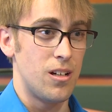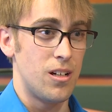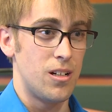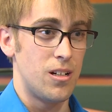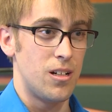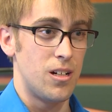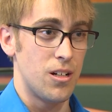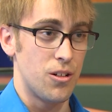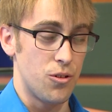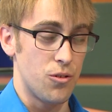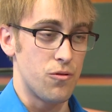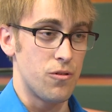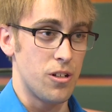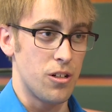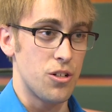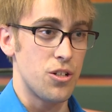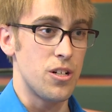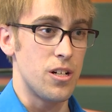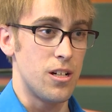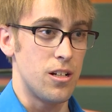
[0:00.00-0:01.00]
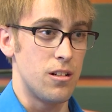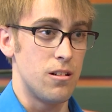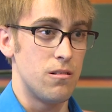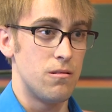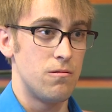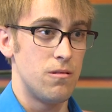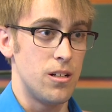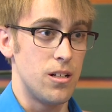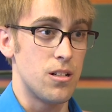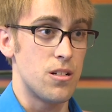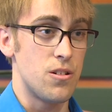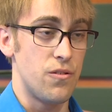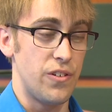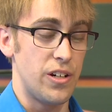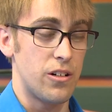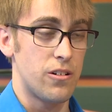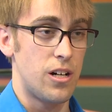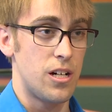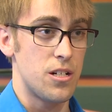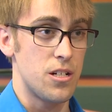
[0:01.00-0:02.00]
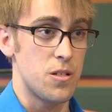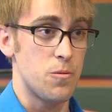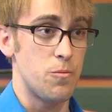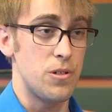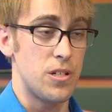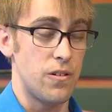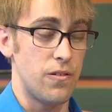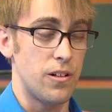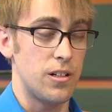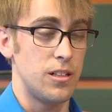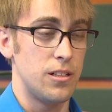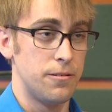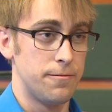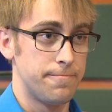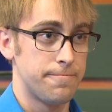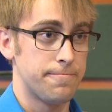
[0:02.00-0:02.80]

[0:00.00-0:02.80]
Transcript: a good reduction in severe crashes specifically.